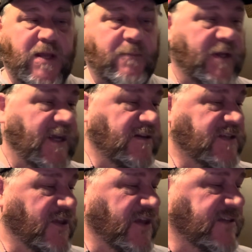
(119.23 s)
But here's
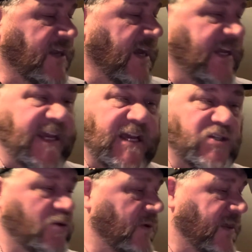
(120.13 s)
the things that I can't
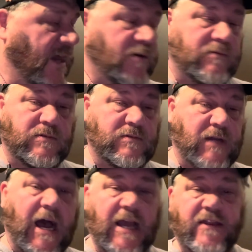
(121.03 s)
do without,
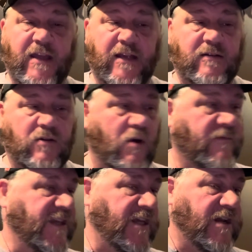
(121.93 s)
I think,
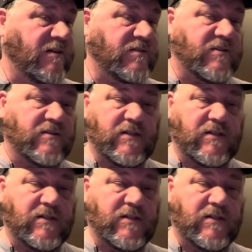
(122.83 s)
over the years.